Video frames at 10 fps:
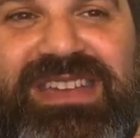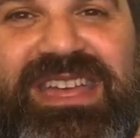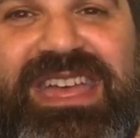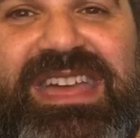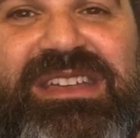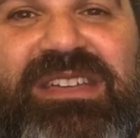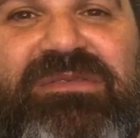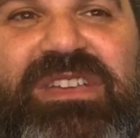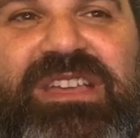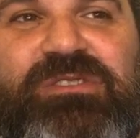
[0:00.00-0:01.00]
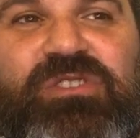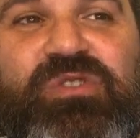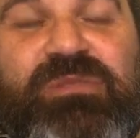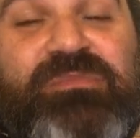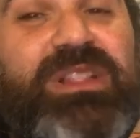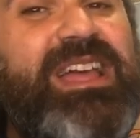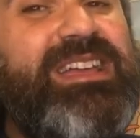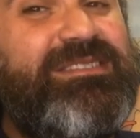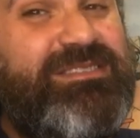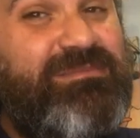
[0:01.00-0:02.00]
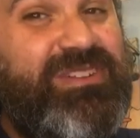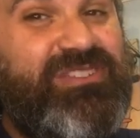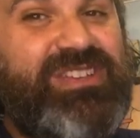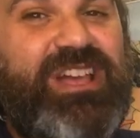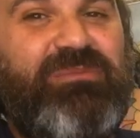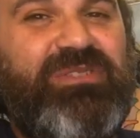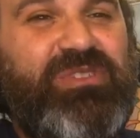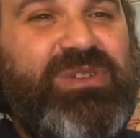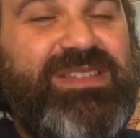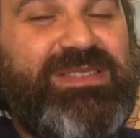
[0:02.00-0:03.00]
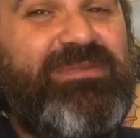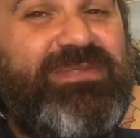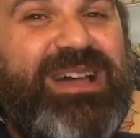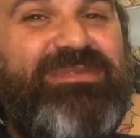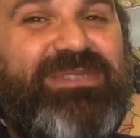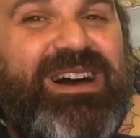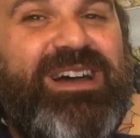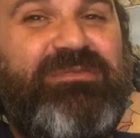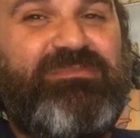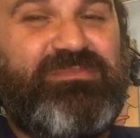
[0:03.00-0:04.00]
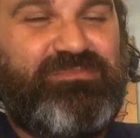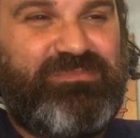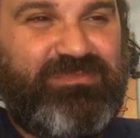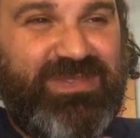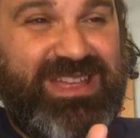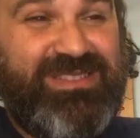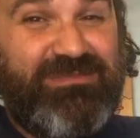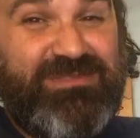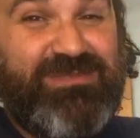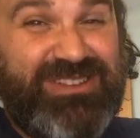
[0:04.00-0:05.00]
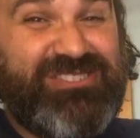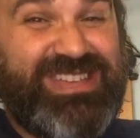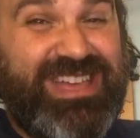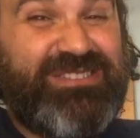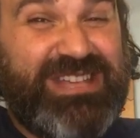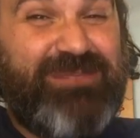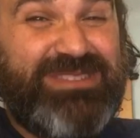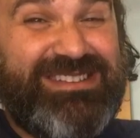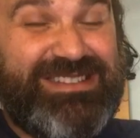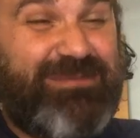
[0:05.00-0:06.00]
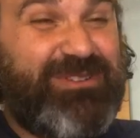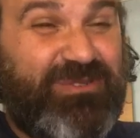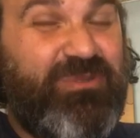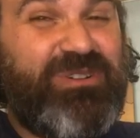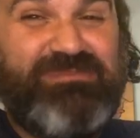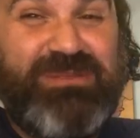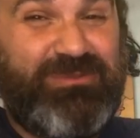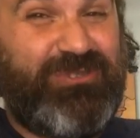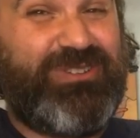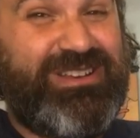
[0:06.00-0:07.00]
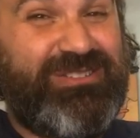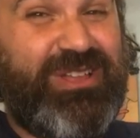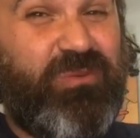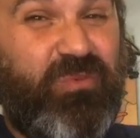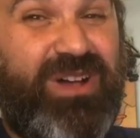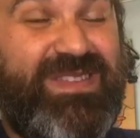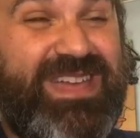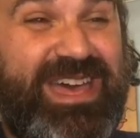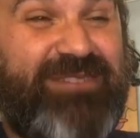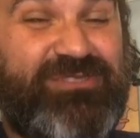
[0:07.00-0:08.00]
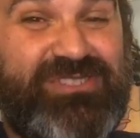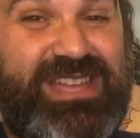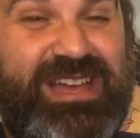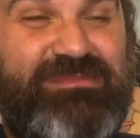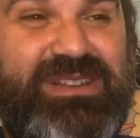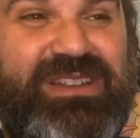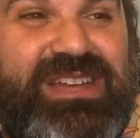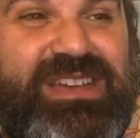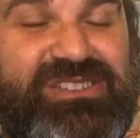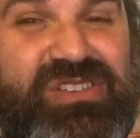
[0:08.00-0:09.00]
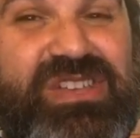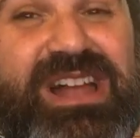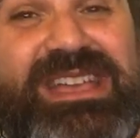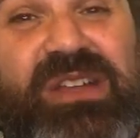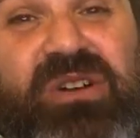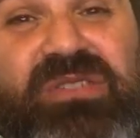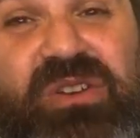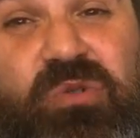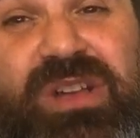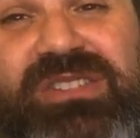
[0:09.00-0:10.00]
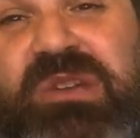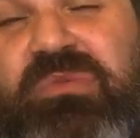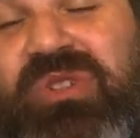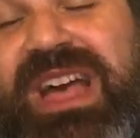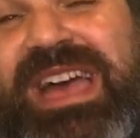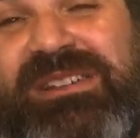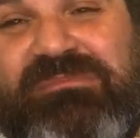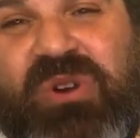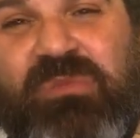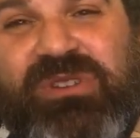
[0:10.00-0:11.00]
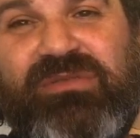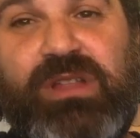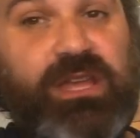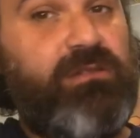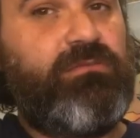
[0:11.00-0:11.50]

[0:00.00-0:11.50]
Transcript: And if it, you can play a diminished scale, but if you hit the flat five, in the diminished scale on top of that dominant chord, people are looking at you like, what the F just happened? So you got to get off it quickly. It will add a moment of like,